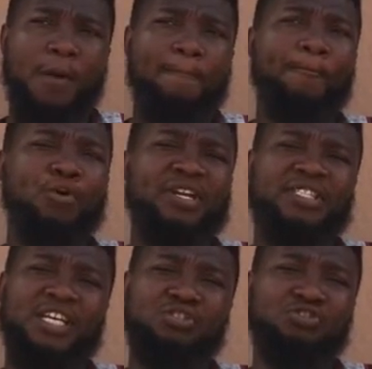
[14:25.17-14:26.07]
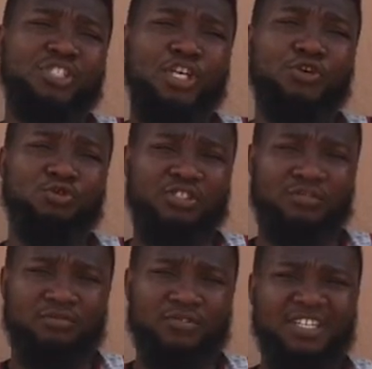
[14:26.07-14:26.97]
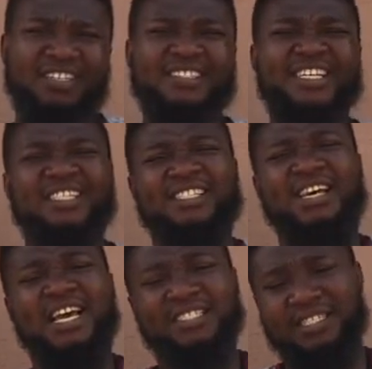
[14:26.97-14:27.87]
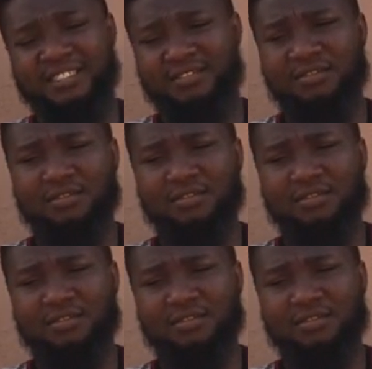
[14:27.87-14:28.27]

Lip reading: But these days you see youths, they take it in excess.